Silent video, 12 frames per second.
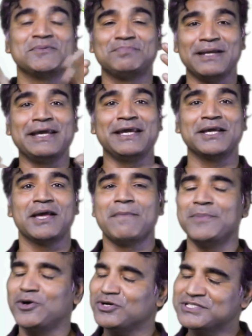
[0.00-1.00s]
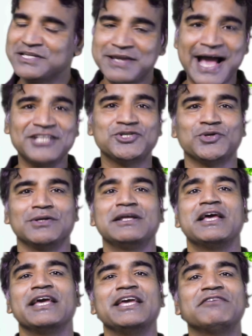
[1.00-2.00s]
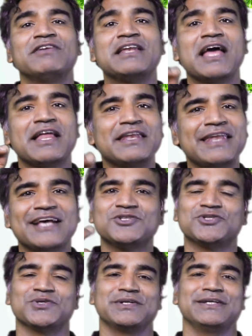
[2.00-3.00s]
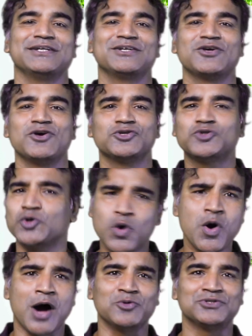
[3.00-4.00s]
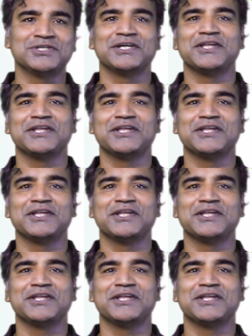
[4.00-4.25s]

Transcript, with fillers: and playing because natural, even necessary. So go out